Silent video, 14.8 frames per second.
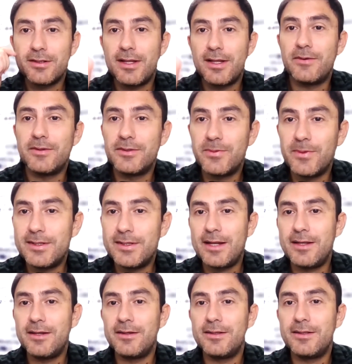That was with
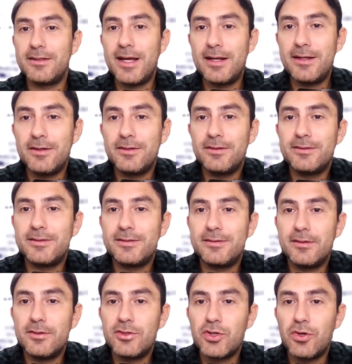Daniel
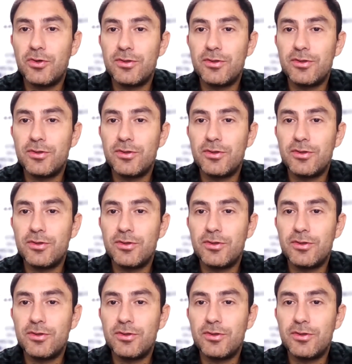Shaw